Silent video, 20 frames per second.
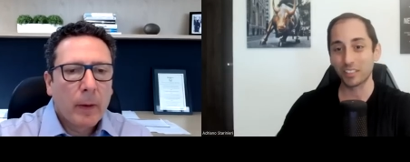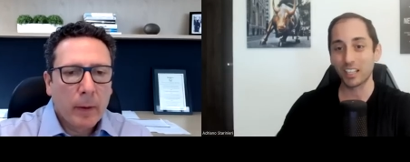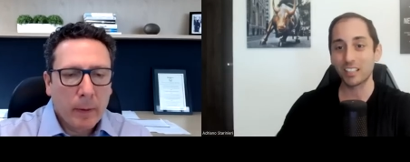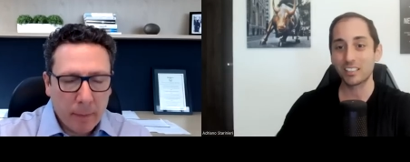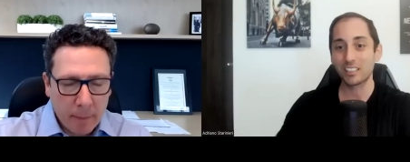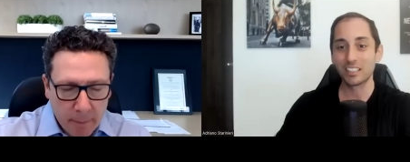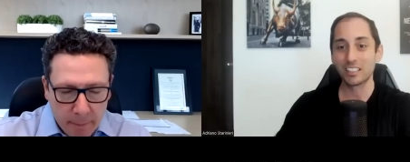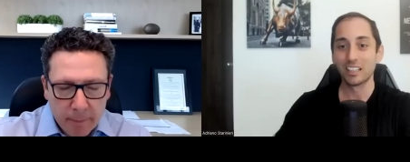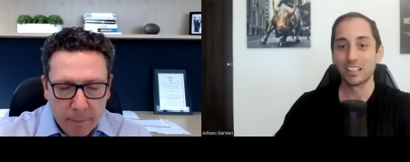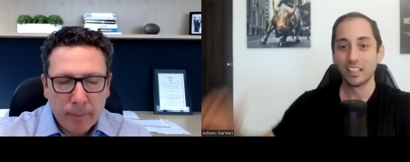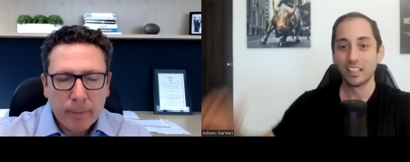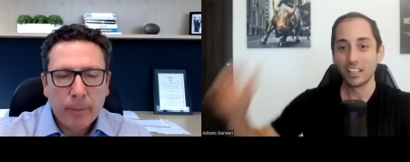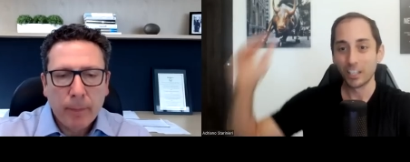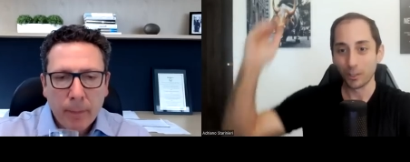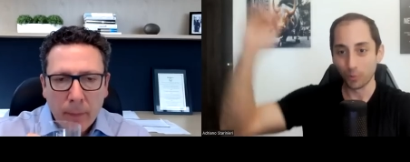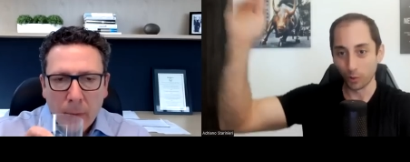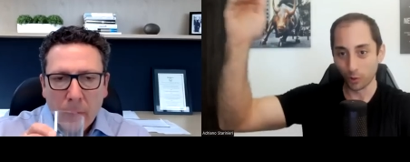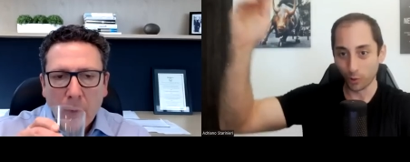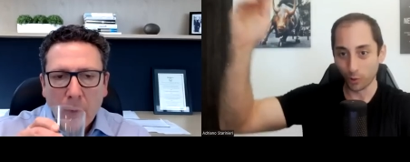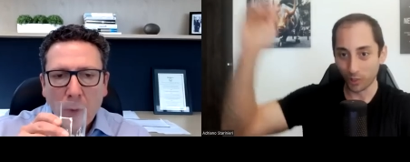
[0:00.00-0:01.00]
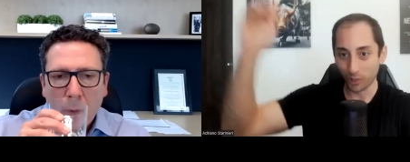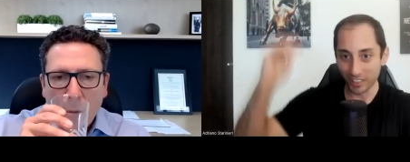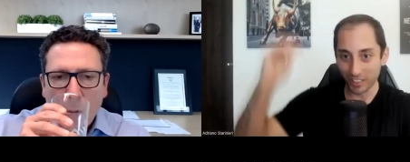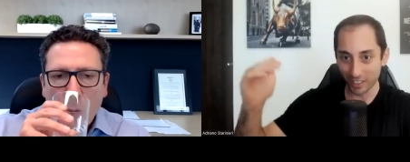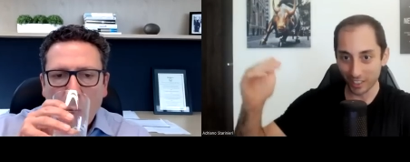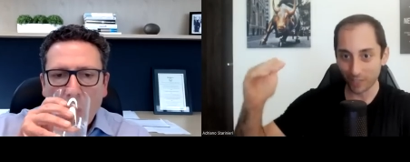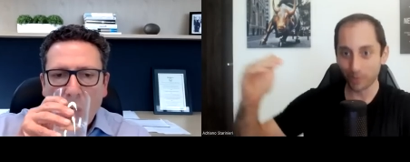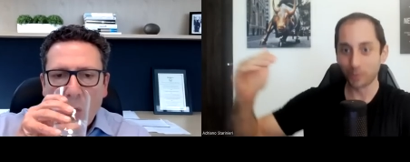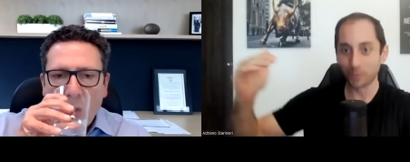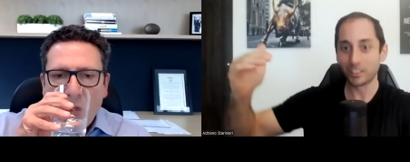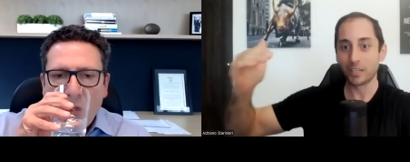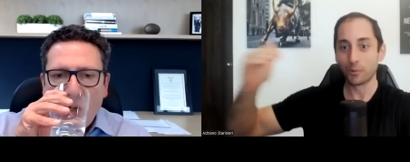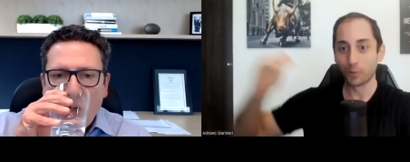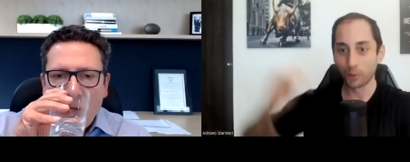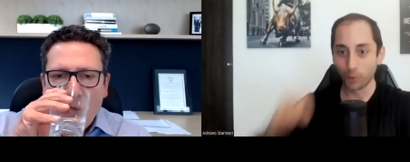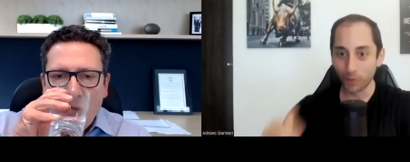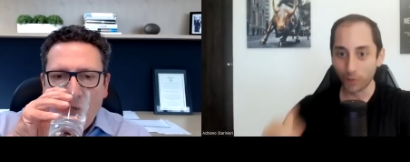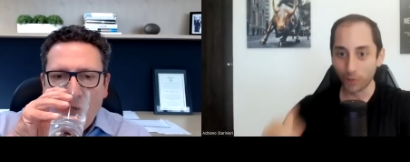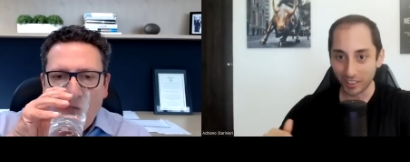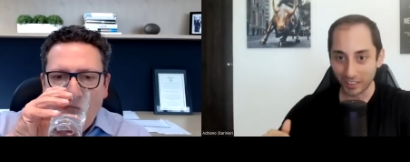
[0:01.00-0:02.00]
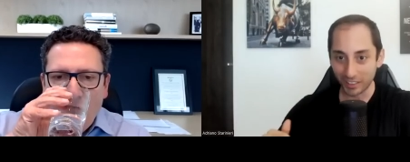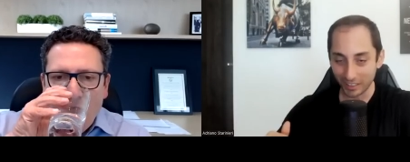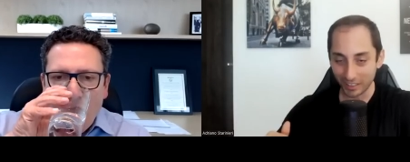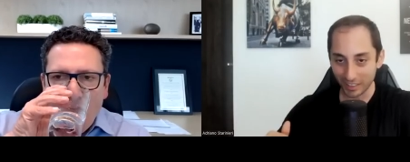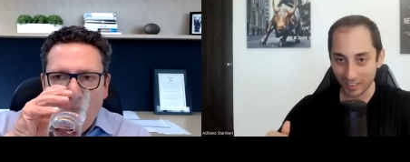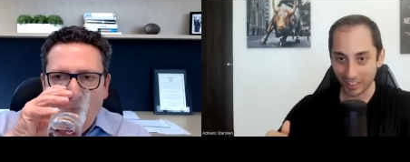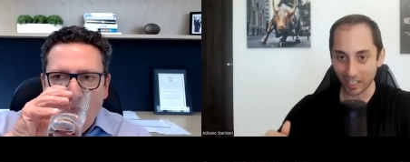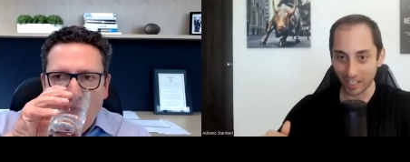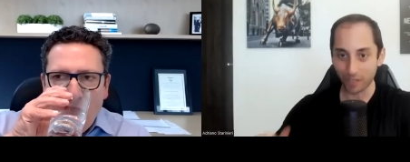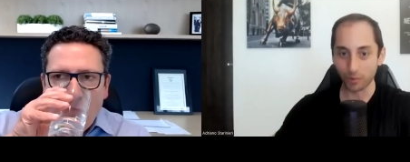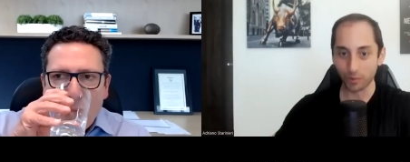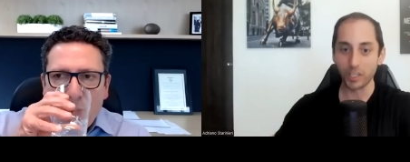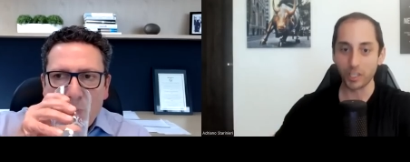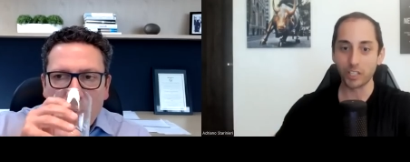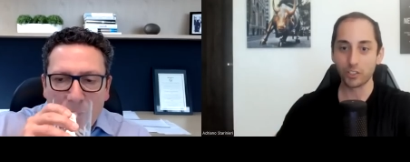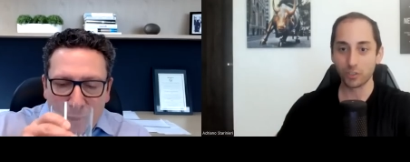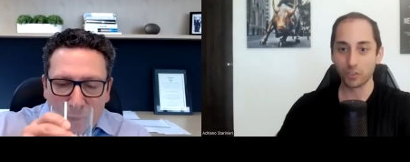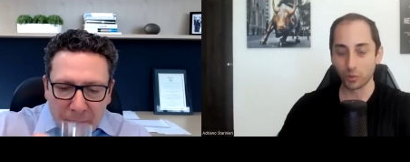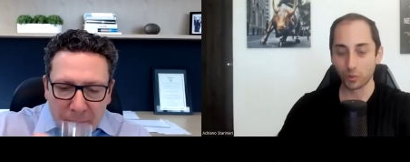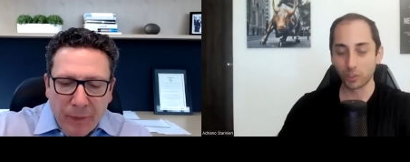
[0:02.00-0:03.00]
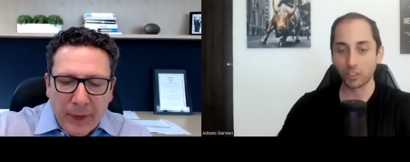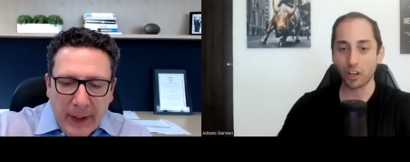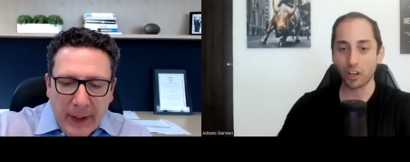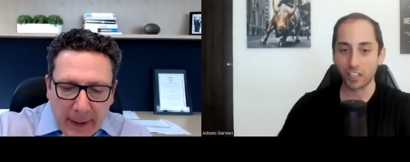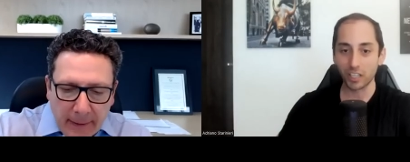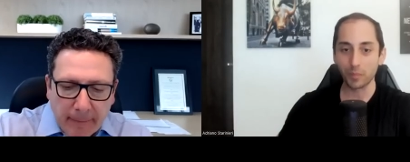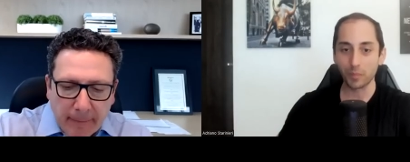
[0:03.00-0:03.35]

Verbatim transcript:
Speaker 1: That's we're going to zero and then we're going into discount range. So we're talking